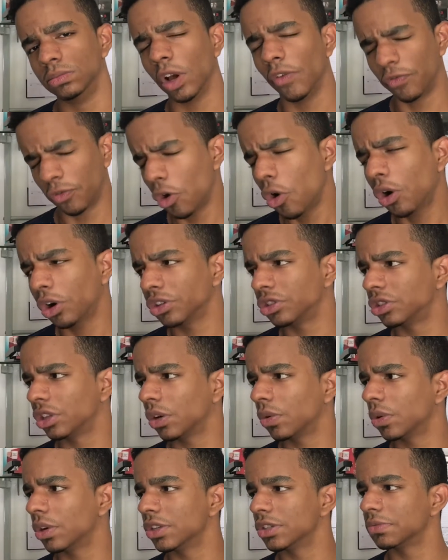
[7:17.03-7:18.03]
Of course
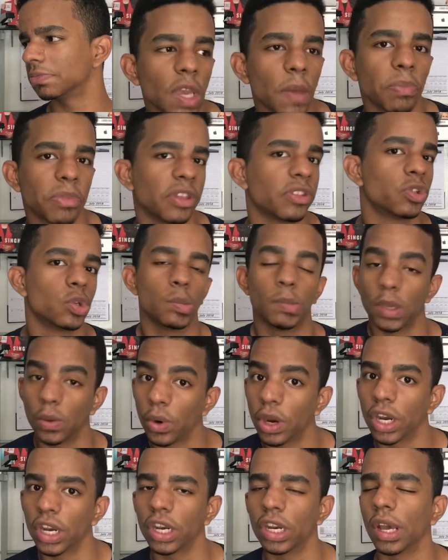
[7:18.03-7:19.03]
there was something to be
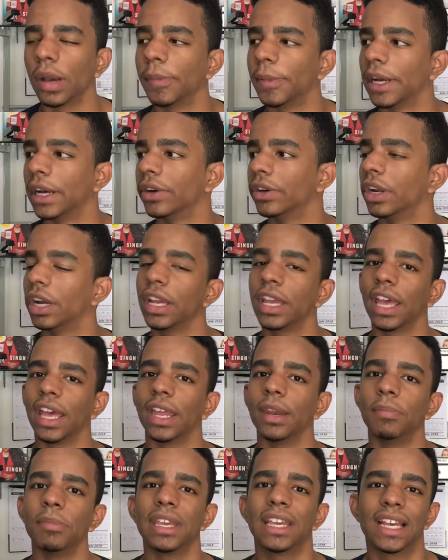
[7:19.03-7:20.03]
worried about
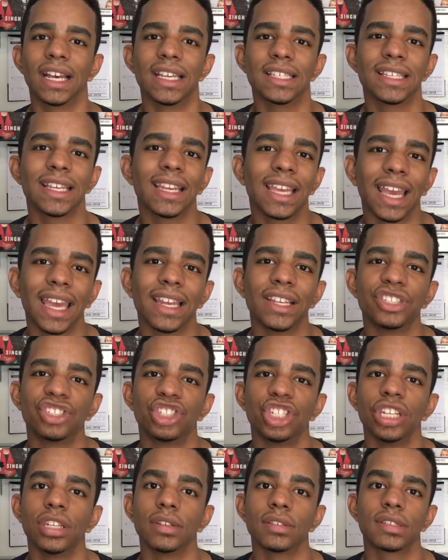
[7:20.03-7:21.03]
again, because again
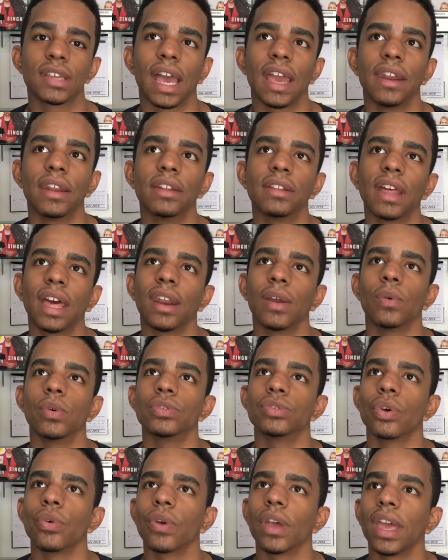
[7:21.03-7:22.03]
she decided that it
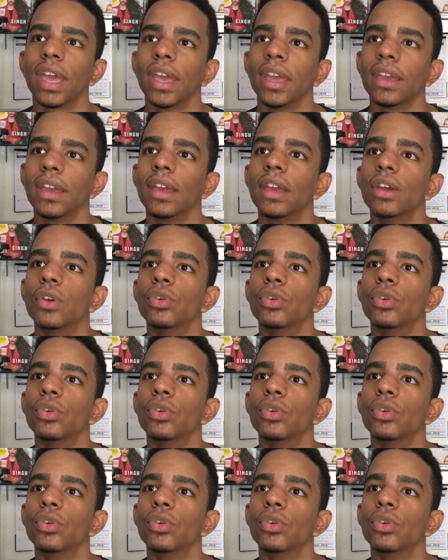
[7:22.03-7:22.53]
was okay